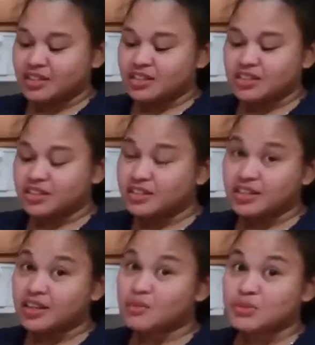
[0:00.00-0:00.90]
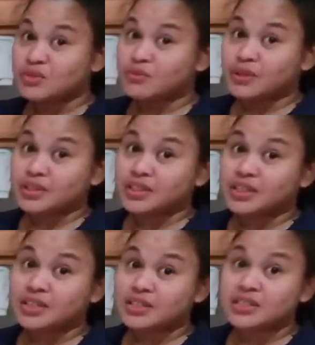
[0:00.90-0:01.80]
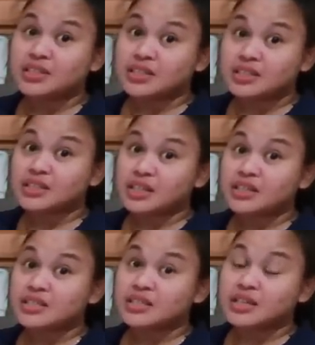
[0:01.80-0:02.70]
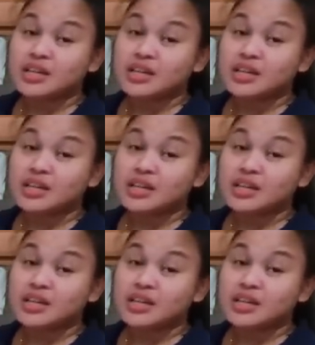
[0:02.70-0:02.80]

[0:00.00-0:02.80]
She doesn't like when she farts, guys. It scares